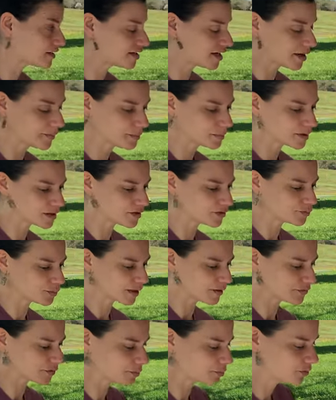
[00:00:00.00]
I was like, this is what
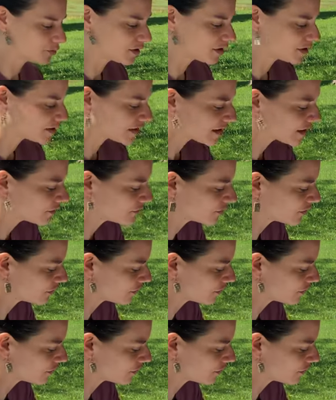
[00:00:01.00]
I need to do.